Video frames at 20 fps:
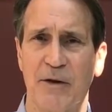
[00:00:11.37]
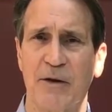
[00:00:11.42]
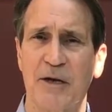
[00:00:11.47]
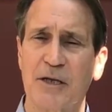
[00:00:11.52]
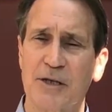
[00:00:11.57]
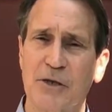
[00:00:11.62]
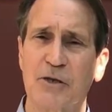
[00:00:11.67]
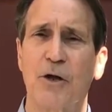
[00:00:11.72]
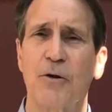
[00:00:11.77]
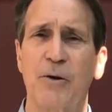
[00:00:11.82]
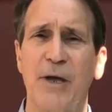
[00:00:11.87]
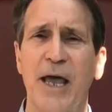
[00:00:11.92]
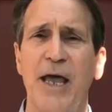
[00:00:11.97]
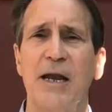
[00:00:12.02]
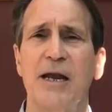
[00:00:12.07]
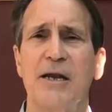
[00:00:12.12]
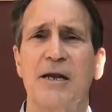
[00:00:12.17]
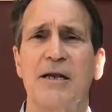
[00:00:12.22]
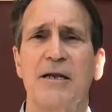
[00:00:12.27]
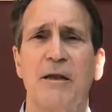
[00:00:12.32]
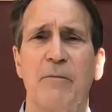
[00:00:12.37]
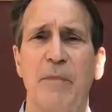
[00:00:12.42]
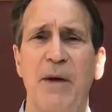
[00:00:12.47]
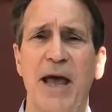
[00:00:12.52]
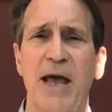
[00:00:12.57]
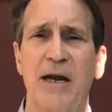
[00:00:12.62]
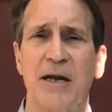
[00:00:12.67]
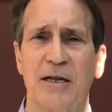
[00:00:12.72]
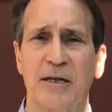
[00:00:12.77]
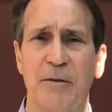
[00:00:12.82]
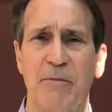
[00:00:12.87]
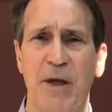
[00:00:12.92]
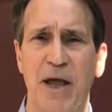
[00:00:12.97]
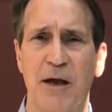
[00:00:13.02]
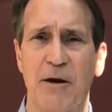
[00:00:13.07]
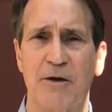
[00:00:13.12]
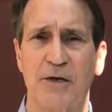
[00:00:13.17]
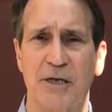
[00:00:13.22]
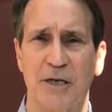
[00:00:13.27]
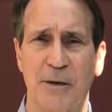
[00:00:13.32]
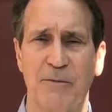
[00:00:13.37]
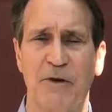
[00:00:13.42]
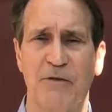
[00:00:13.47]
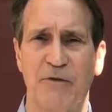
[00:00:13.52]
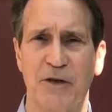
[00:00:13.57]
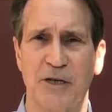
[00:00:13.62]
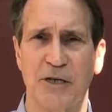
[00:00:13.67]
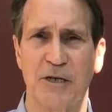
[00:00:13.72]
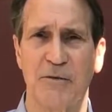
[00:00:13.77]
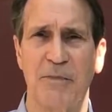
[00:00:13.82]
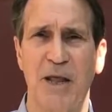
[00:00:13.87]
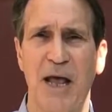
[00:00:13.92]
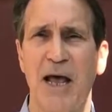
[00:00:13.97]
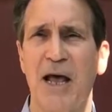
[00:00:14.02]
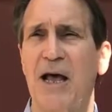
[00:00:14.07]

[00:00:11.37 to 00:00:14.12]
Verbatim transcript: It's located in the Magdalene Manor subdivision.